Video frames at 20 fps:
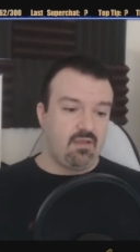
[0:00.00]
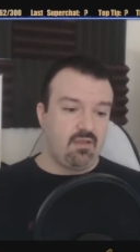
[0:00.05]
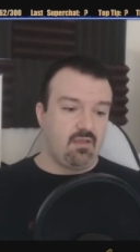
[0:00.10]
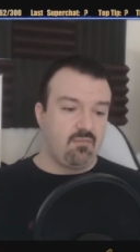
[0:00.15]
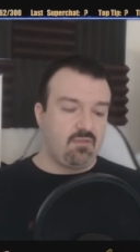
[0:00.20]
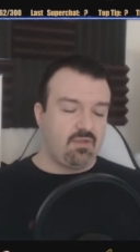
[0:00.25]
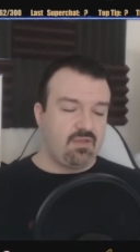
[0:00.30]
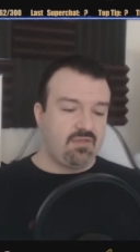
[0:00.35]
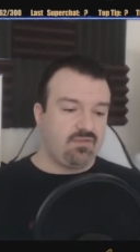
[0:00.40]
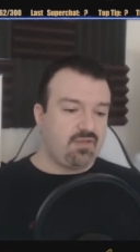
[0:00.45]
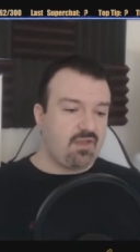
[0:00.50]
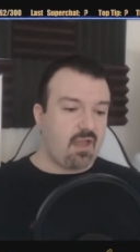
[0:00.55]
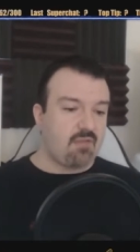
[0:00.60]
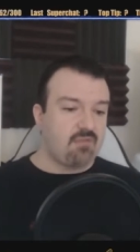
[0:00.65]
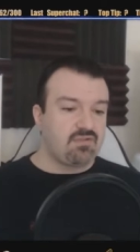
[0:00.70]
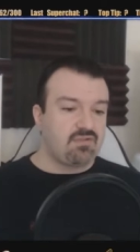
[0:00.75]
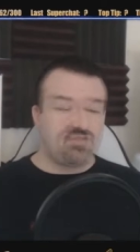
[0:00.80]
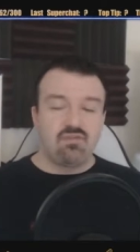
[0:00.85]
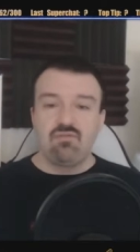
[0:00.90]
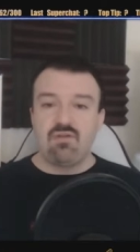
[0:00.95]
But you see, I'm
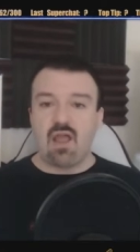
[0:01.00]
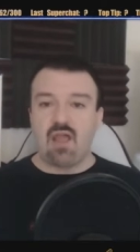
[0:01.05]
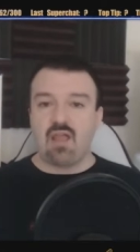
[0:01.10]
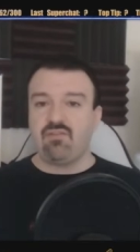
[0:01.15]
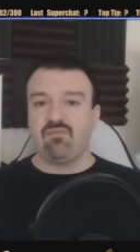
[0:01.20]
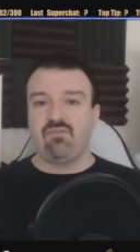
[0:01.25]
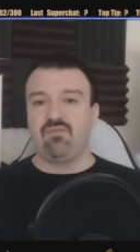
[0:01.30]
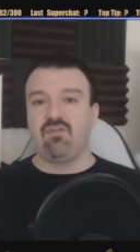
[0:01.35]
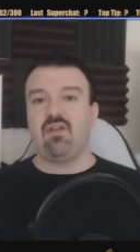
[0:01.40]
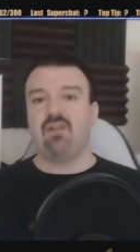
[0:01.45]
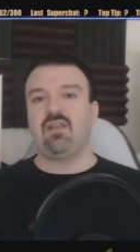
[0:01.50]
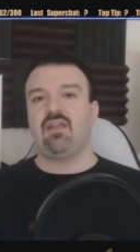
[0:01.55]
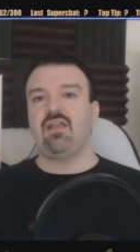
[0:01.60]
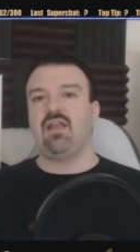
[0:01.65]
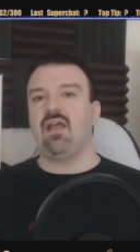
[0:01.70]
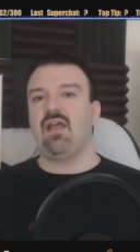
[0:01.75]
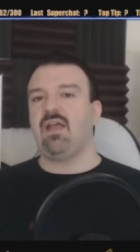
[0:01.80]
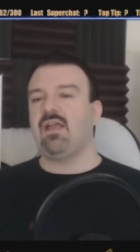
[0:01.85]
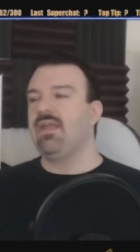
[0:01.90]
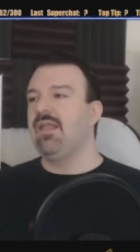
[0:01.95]
just too nice of a fucking
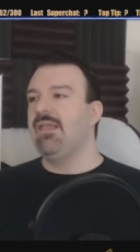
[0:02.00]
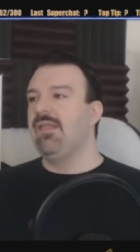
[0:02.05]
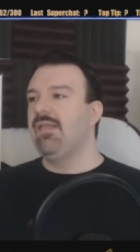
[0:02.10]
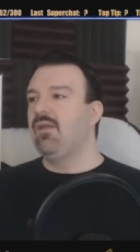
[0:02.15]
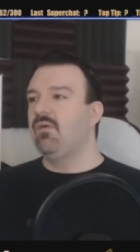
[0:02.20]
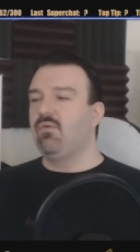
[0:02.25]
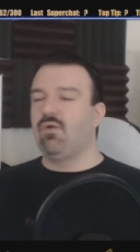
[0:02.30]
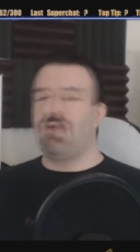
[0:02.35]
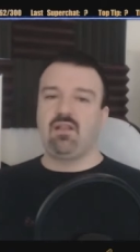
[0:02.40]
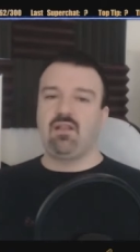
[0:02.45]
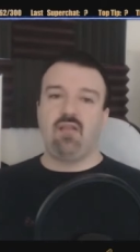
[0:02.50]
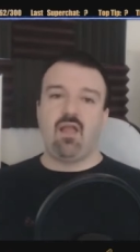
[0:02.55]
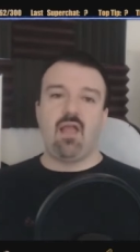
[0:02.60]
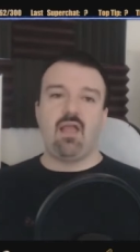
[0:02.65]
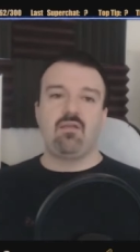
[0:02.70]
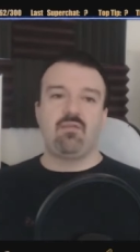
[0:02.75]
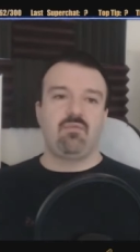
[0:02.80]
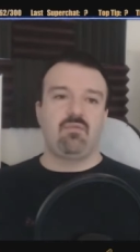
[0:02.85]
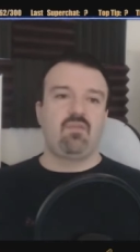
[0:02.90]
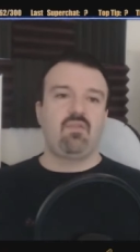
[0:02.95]
guy where
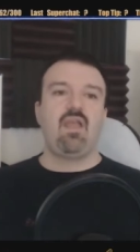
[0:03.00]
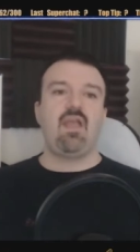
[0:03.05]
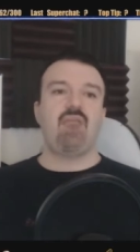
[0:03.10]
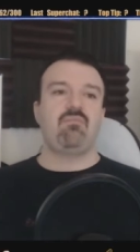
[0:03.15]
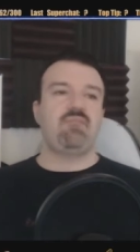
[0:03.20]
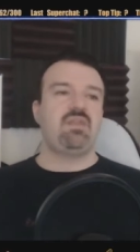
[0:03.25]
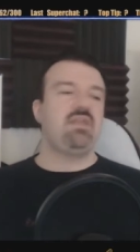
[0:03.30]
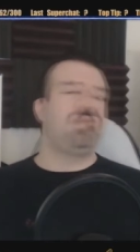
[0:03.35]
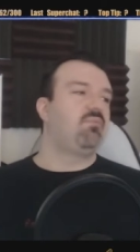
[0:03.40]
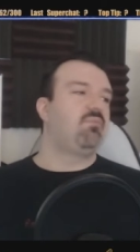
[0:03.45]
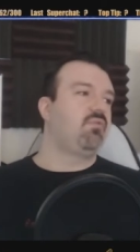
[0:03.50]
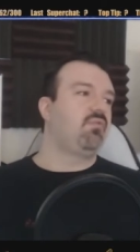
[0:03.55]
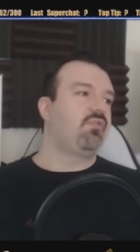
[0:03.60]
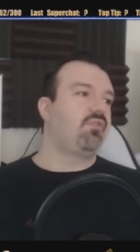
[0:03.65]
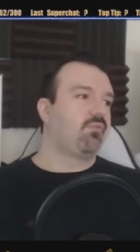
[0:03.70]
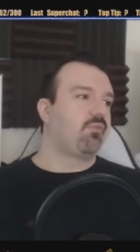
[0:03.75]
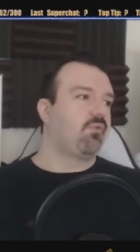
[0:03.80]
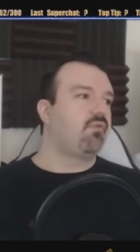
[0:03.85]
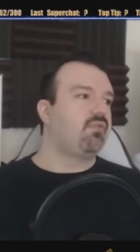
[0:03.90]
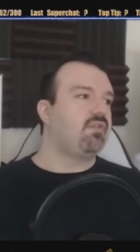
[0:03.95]
I let people
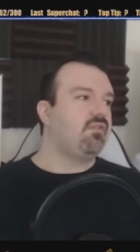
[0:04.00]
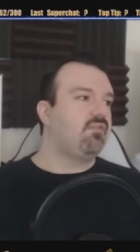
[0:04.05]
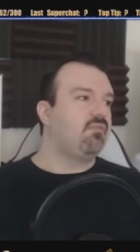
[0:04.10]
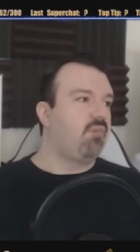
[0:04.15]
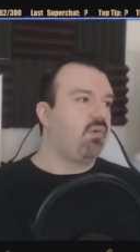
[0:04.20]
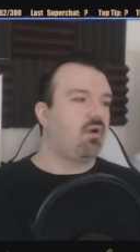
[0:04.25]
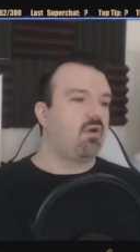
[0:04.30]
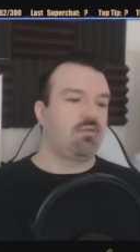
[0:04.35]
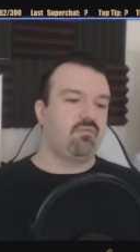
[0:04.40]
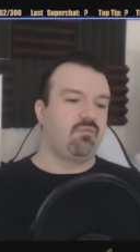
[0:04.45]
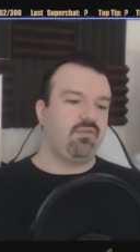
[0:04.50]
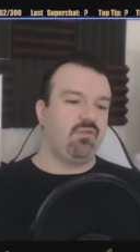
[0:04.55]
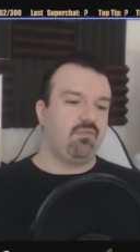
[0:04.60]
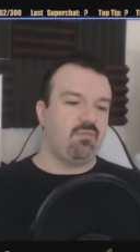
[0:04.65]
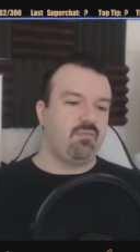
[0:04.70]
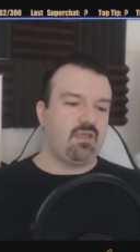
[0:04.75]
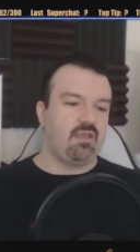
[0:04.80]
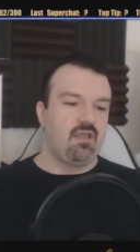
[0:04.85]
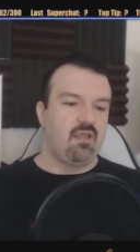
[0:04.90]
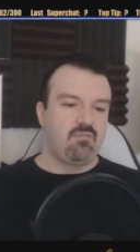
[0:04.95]
throw these barbs at
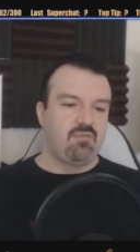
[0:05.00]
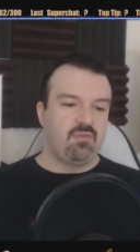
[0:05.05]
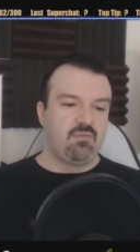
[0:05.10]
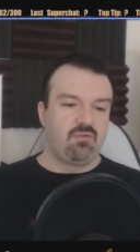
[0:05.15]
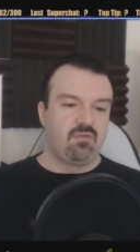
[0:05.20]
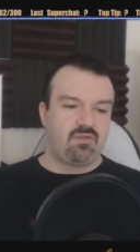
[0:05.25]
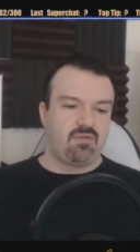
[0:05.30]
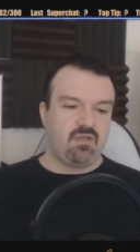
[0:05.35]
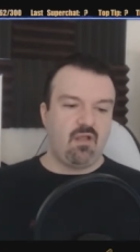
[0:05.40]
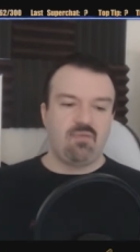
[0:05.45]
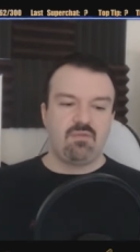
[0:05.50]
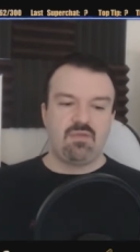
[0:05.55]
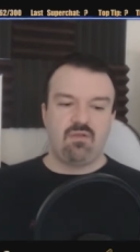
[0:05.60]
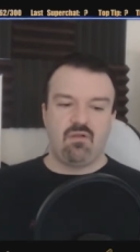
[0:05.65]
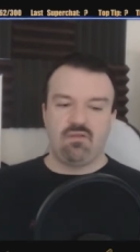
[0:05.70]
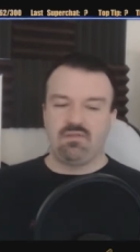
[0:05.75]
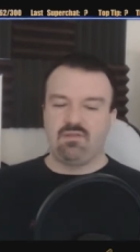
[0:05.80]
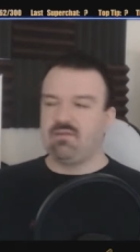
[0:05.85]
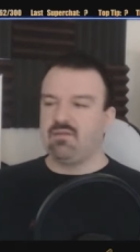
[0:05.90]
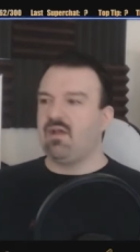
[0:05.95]
me. People tell me
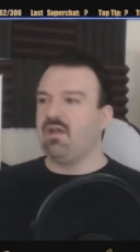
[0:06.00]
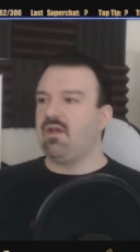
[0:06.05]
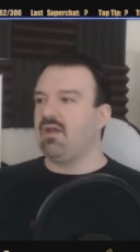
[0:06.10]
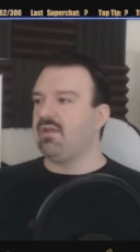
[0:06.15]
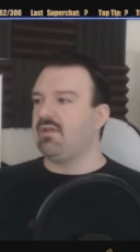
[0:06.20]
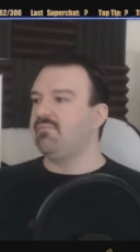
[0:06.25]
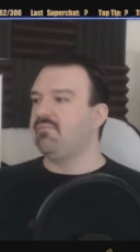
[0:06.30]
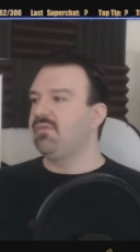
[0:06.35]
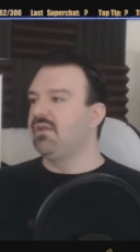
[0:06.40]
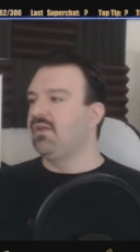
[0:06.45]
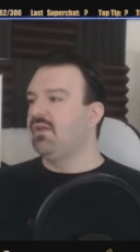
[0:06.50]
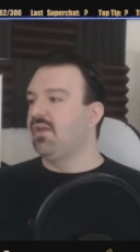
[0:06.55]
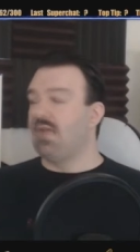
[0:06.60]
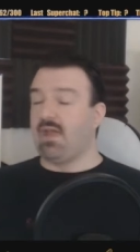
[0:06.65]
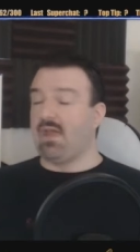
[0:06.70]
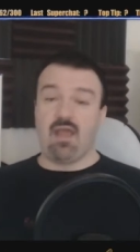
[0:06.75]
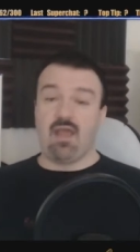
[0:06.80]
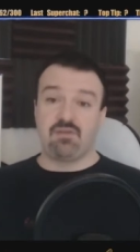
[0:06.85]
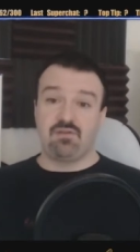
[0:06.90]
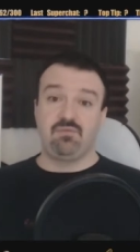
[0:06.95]
all the time,
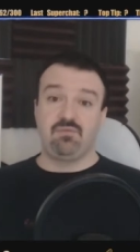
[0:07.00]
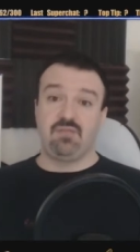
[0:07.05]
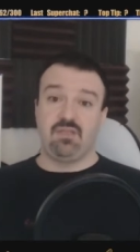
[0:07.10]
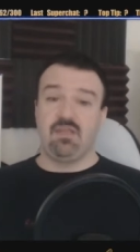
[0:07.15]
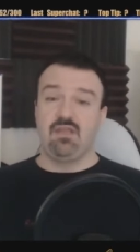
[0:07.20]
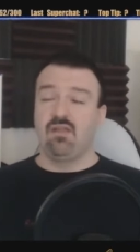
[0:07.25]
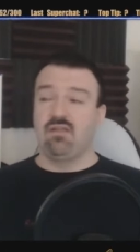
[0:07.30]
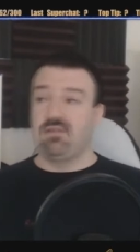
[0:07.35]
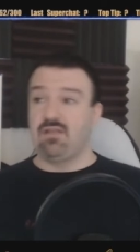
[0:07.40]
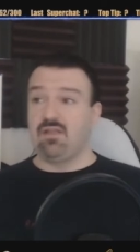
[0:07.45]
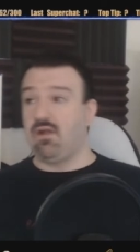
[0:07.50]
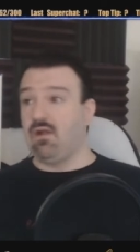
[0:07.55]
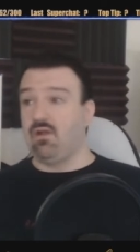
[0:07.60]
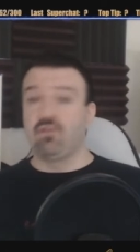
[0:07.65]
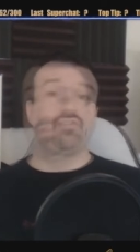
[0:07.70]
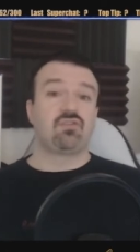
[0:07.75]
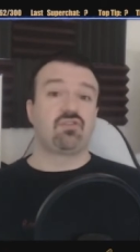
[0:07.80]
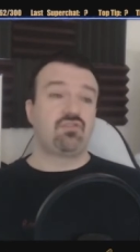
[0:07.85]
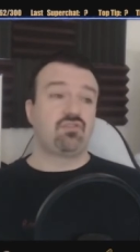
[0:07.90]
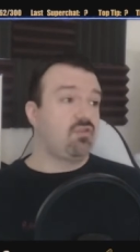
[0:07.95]
actually, that
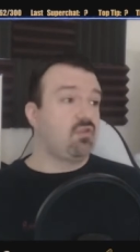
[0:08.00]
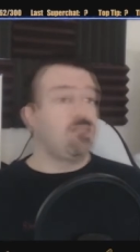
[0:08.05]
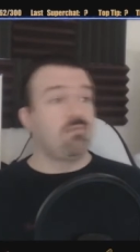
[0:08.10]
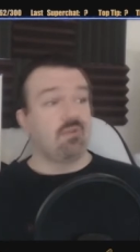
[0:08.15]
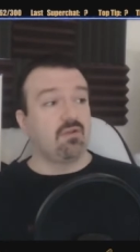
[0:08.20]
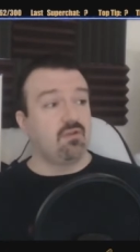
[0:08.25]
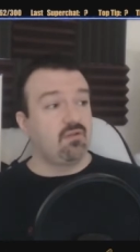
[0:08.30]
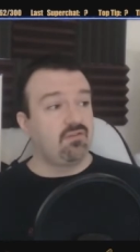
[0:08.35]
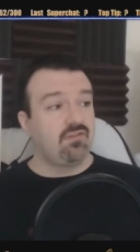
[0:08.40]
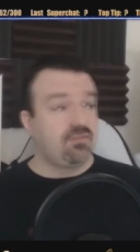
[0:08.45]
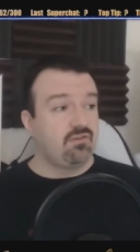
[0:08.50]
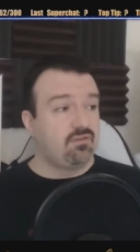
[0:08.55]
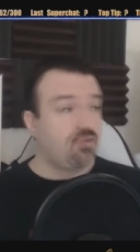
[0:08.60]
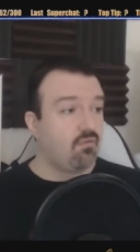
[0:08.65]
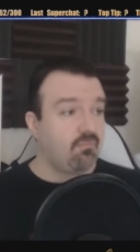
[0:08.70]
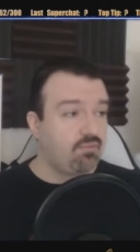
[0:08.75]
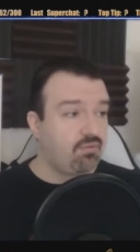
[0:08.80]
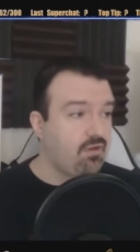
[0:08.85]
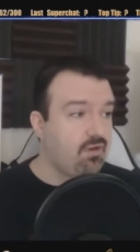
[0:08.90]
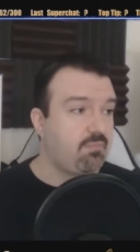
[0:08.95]
other streamers
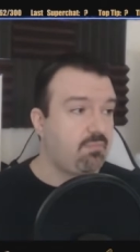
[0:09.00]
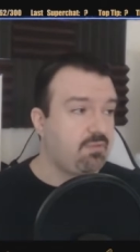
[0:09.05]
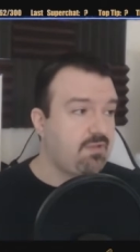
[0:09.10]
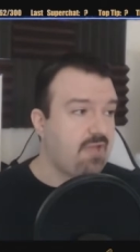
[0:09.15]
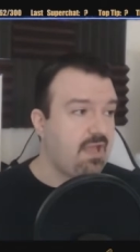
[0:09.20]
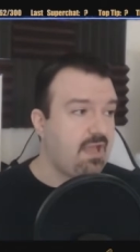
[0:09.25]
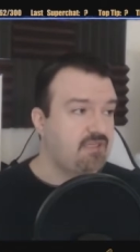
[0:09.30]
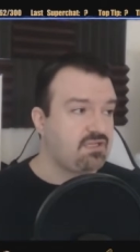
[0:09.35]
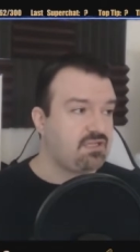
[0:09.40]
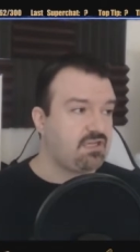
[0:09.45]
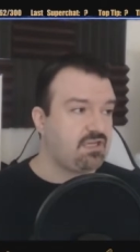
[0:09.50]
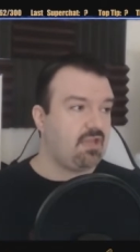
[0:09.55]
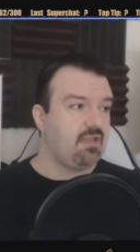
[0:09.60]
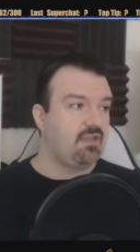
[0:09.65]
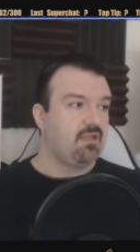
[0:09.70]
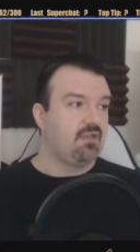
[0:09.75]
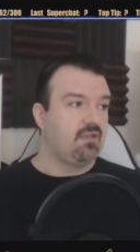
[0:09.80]
don't put up with that shit.